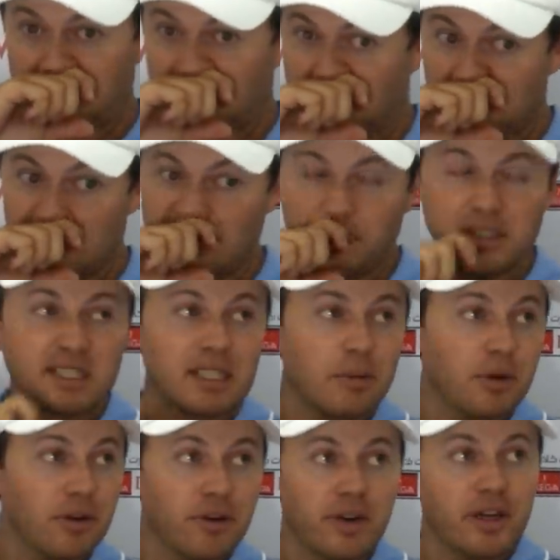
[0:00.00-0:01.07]
would be
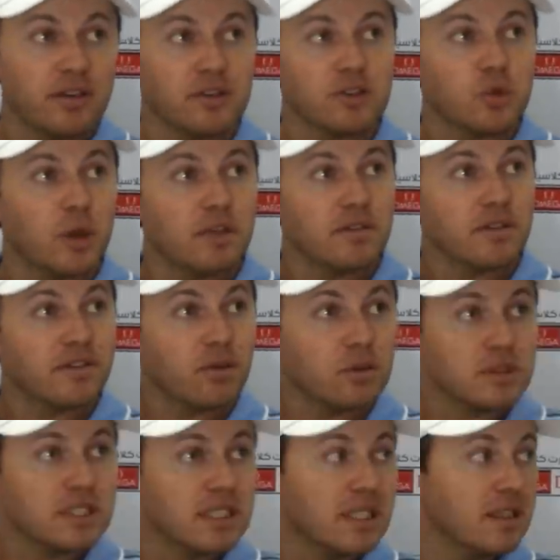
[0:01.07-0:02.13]
someone already on 12 or
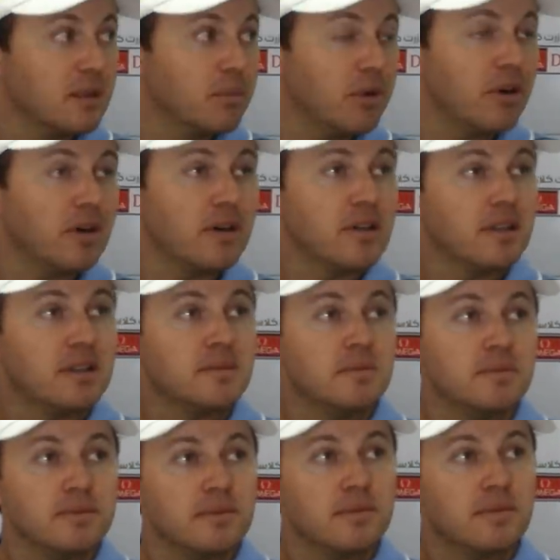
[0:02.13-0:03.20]
14 under par.
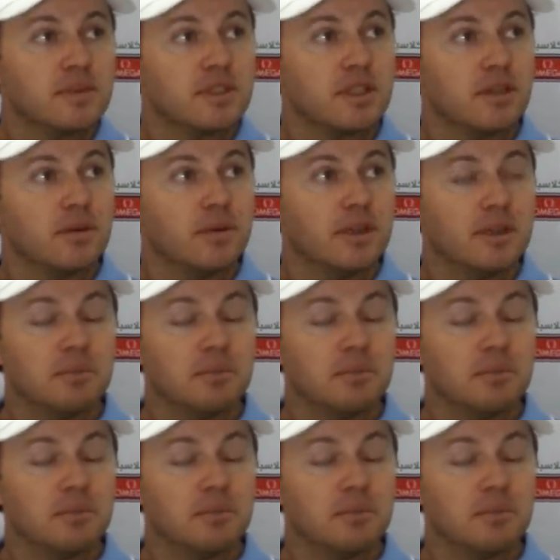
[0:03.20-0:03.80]
So,